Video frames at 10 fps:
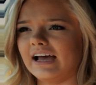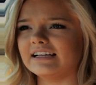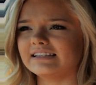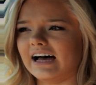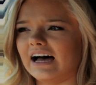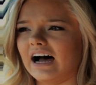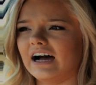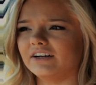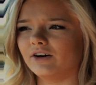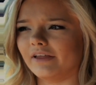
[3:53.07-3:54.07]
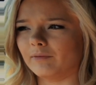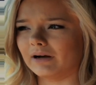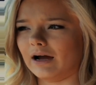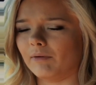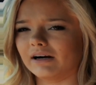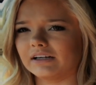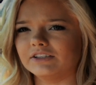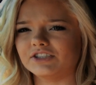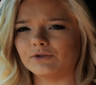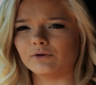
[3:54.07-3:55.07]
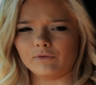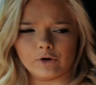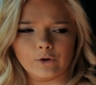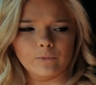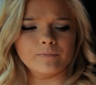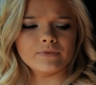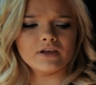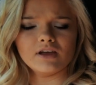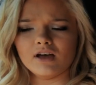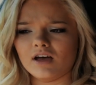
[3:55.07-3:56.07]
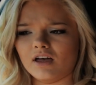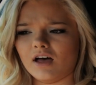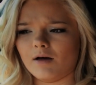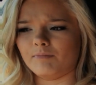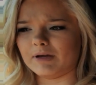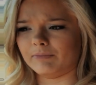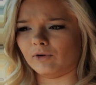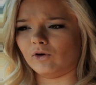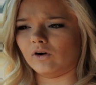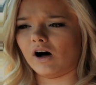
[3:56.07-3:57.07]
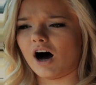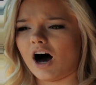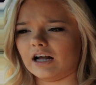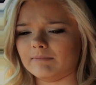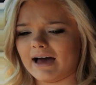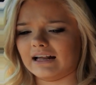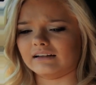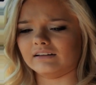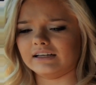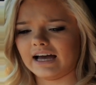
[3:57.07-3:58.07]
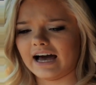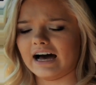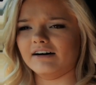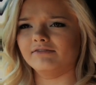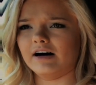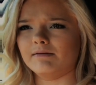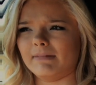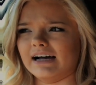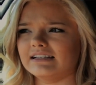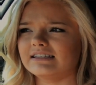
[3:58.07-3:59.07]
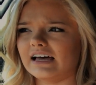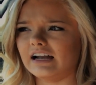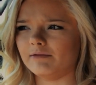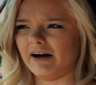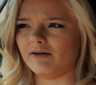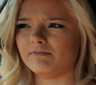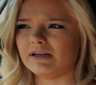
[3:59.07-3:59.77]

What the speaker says: is that I know that when I walk into a room, people automatically have a mindset about